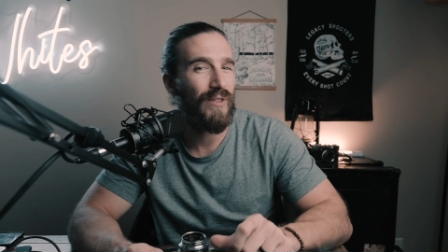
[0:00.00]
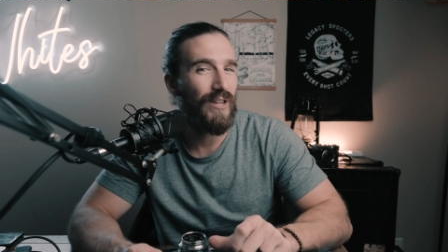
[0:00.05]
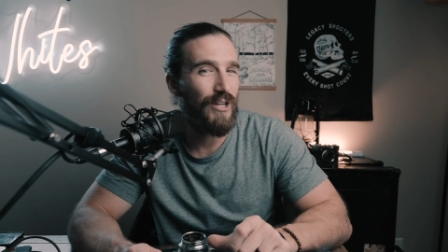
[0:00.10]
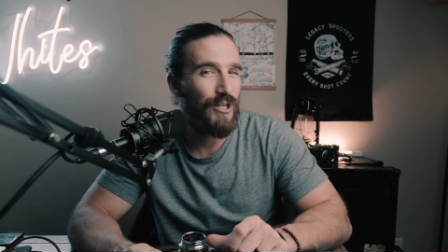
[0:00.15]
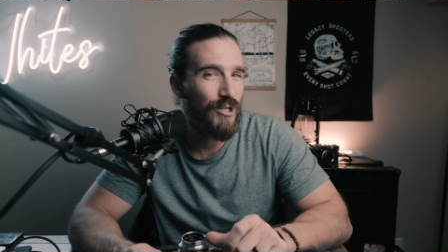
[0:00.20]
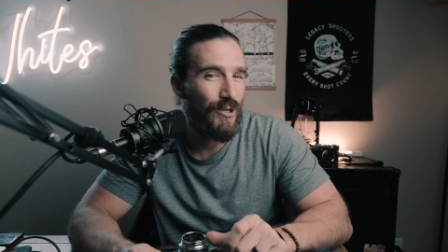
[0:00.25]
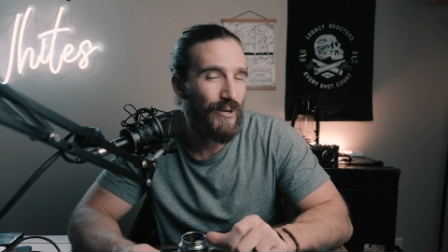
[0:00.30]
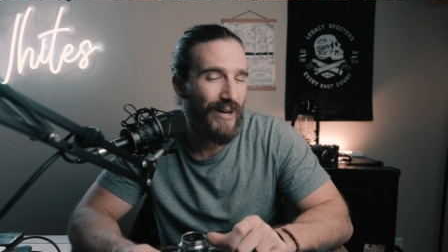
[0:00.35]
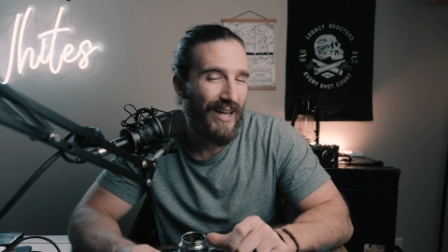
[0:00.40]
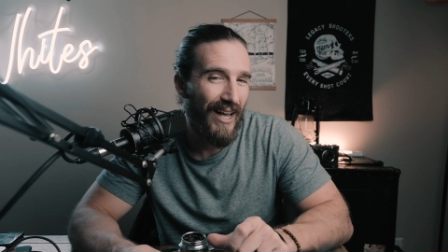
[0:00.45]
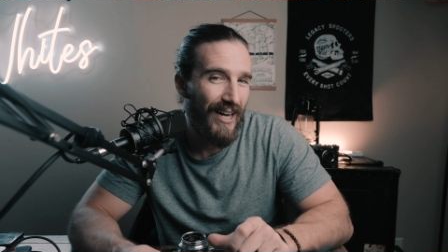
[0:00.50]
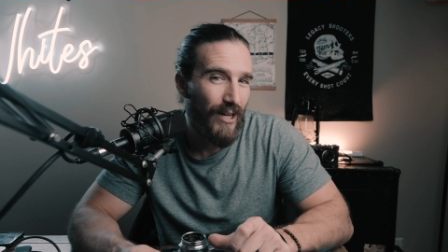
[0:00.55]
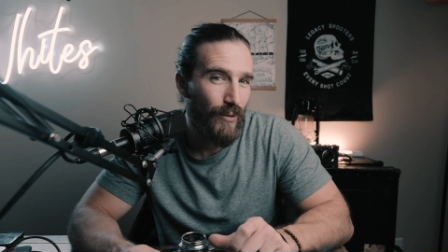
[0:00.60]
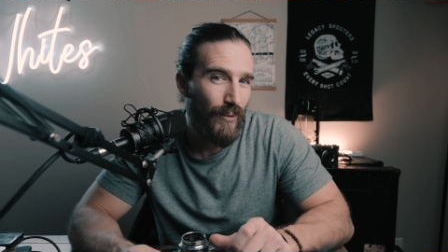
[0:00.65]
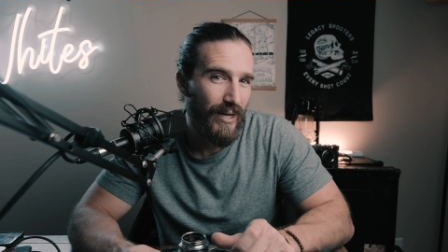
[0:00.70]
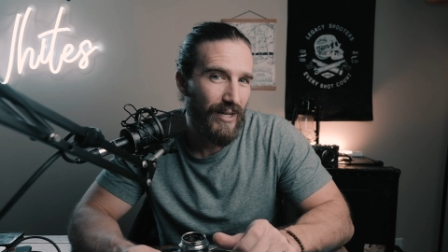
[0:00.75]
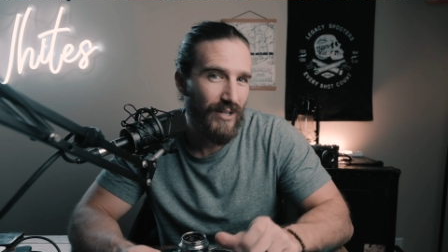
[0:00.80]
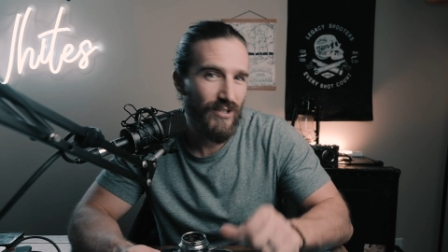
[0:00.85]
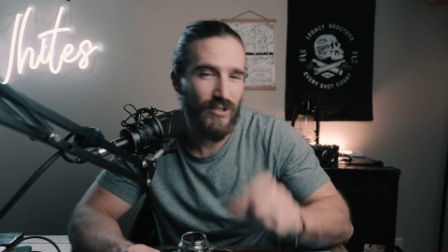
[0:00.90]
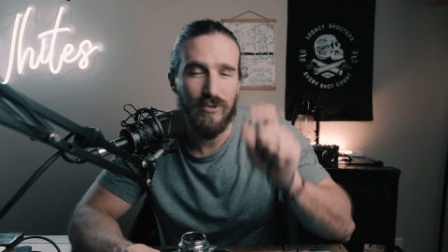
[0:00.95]
that shirt
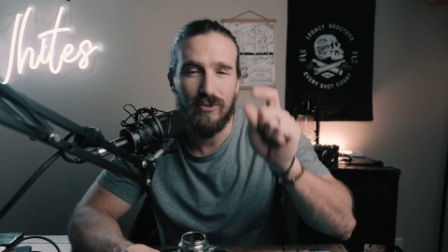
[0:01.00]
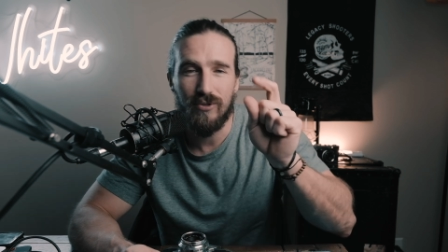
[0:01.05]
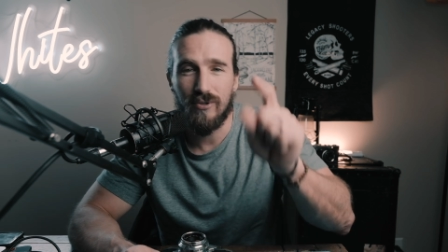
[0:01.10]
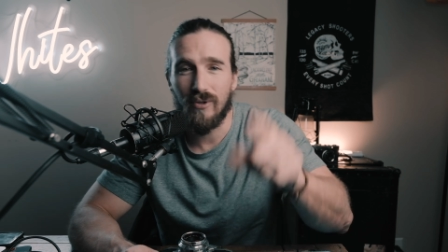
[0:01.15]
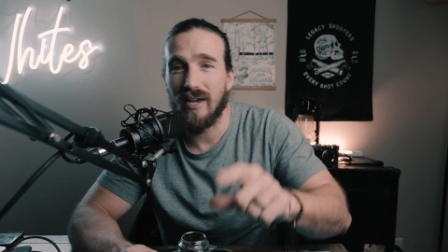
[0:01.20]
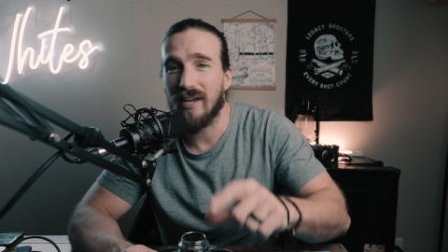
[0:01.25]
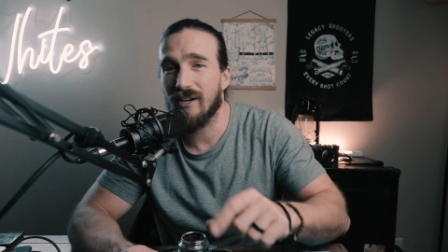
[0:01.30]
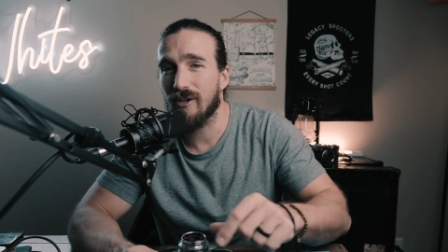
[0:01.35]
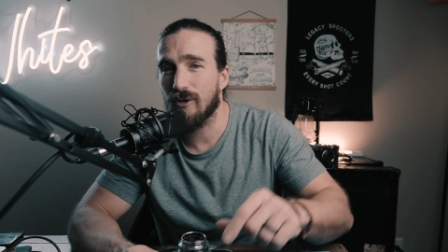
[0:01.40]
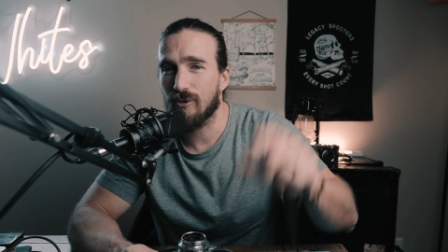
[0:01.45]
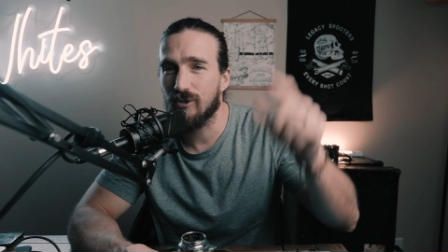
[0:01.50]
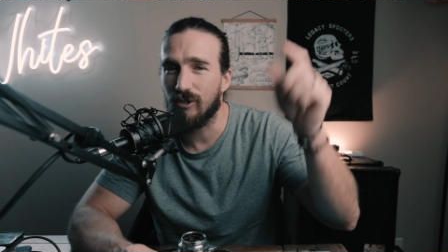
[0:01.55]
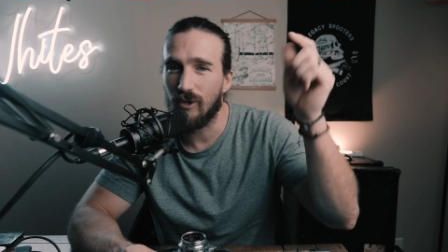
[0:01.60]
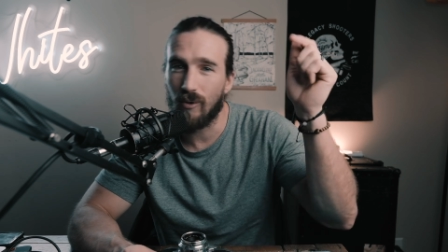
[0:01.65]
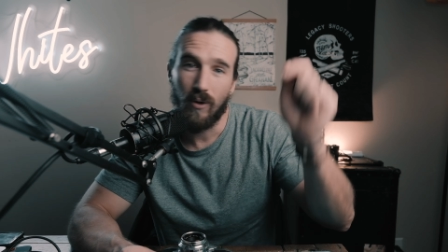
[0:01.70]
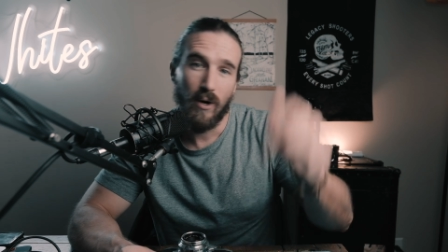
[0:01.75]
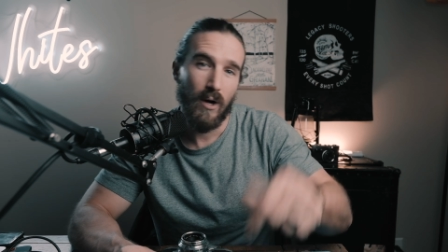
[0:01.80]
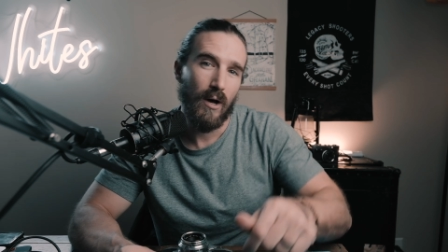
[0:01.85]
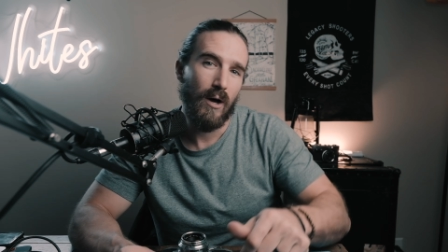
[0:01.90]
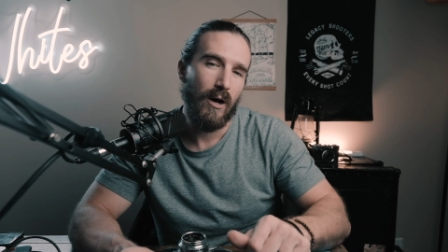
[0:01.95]
anyways, you still can do
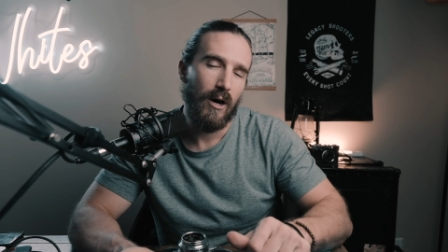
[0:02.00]
so